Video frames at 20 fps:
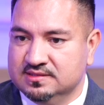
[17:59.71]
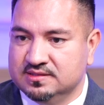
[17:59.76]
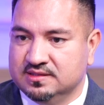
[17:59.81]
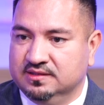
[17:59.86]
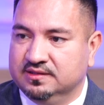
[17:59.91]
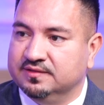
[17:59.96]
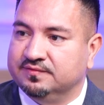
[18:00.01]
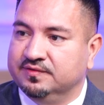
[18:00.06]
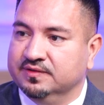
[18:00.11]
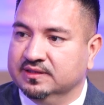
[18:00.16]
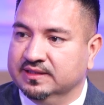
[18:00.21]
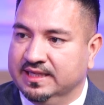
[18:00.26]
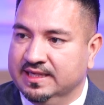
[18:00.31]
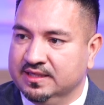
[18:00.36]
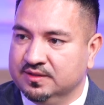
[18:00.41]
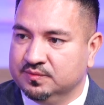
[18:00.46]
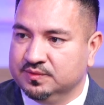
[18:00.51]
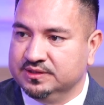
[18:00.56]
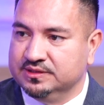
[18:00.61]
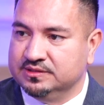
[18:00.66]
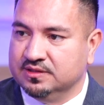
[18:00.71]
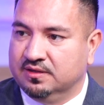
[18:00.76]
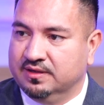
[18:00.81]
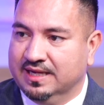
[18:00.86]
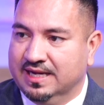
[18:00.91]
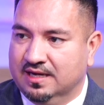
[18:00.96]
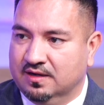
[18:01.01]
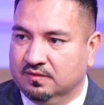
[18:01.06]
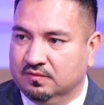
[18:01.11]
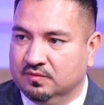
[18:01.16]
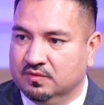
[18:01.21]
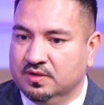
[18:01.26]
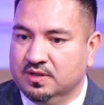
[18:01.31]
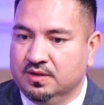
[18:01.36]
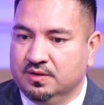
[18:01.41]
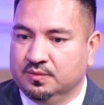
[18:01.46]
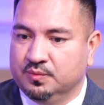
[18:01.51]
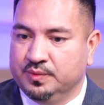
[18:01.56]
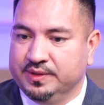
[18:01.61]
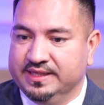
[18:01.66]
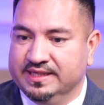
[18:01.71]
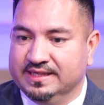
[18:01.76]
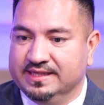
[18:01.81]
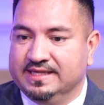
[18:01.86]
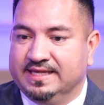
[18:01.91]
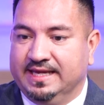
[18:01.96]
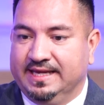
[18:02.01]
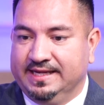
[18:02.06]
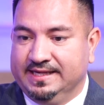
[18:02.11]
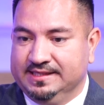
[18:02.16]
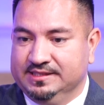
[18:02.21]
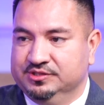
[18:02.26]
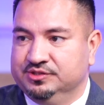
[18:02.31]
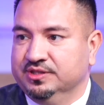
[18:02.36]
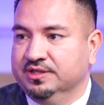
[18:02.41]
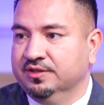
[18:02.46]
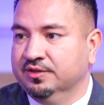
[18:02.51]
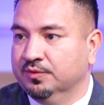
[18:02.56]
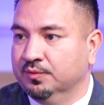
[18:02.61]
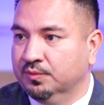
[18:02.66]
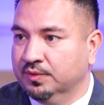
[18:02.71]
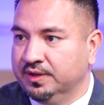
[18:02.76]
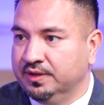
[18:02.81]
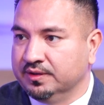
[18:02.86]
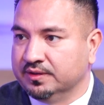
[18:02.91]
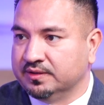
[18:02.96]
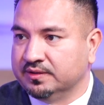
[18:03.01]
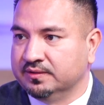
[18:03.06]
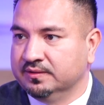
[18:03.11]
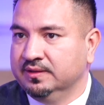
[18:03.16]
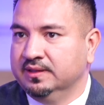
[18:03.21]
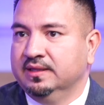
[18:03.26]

and a different language on how we engage in the work.